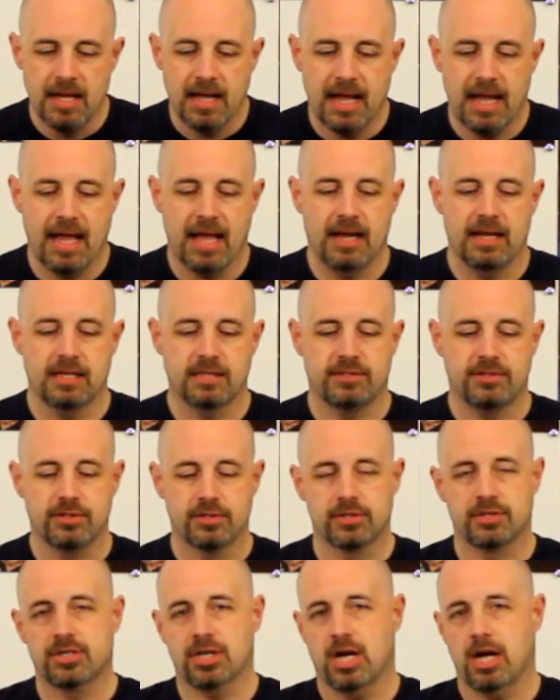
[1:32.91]
And it's
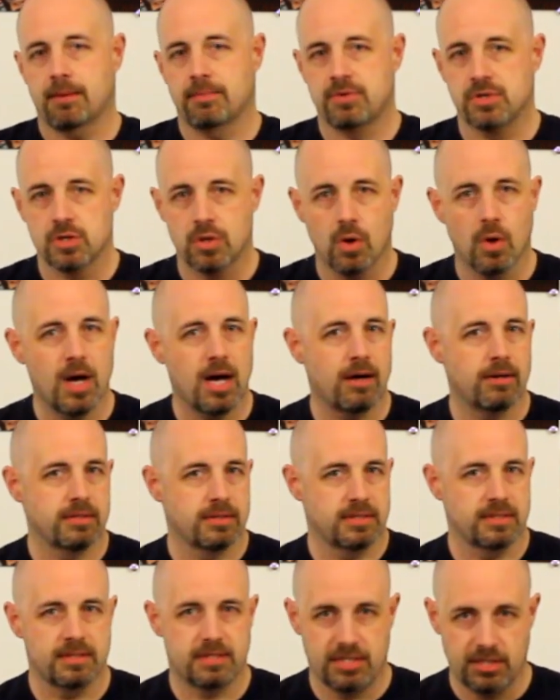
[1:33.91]
your job to go out
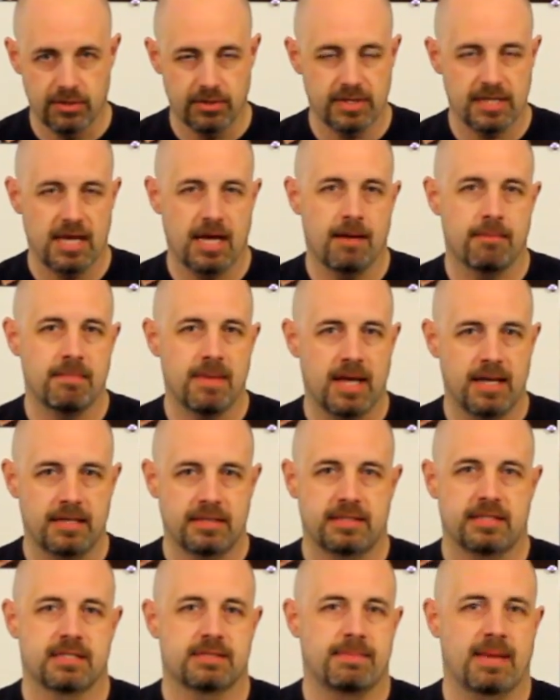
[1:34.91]
and kill them
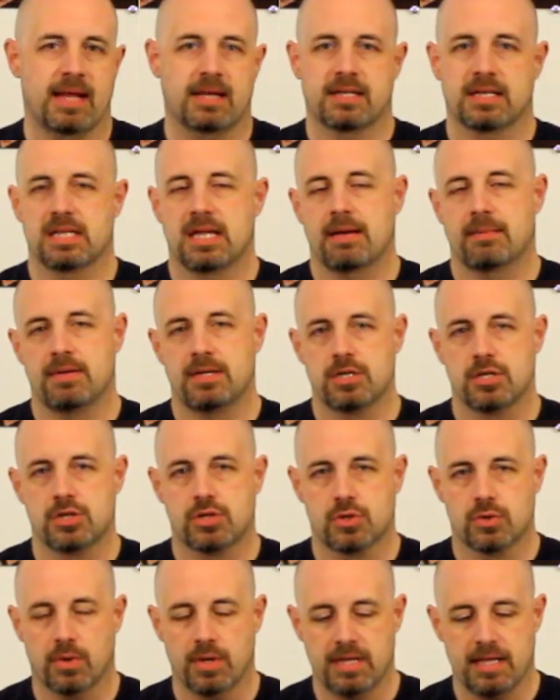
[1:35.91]
and dismantle them and
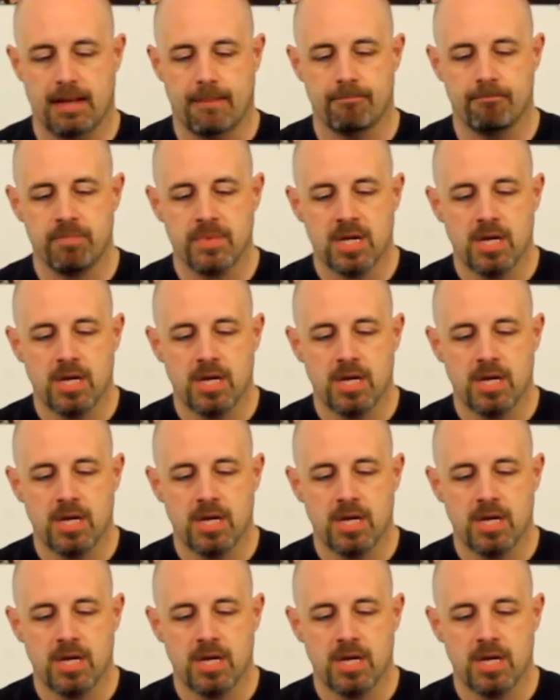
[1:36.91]
destroy them.